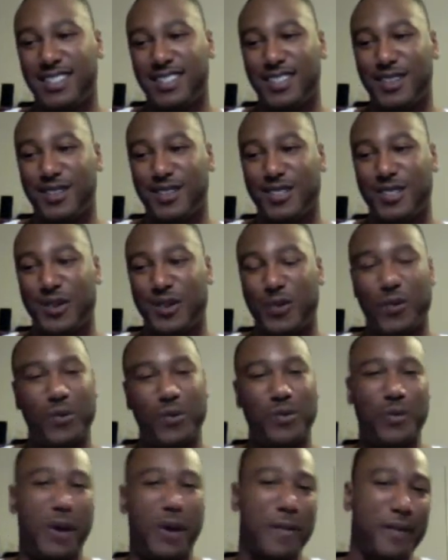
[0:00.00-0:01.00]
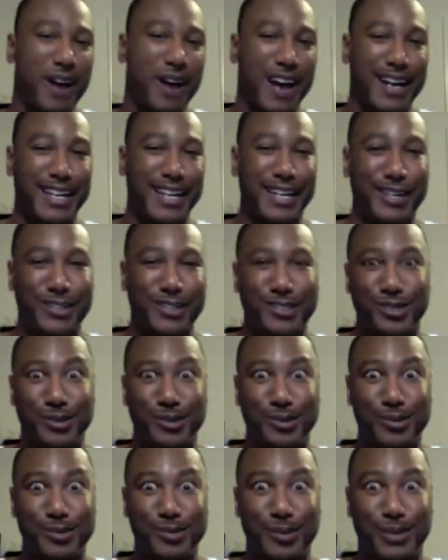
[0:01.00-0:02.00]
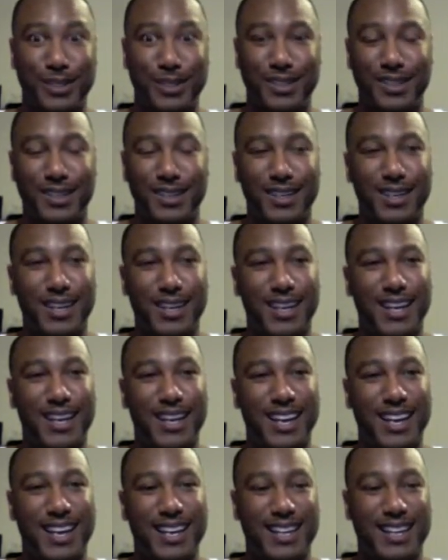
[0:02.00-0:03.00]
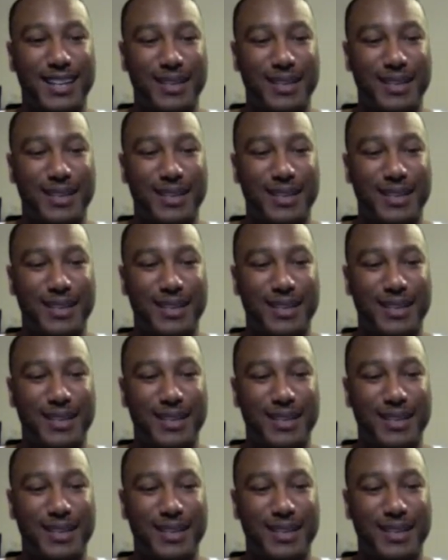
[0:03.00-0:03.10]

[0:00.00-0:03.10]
still wet behind the ears, so to speak. And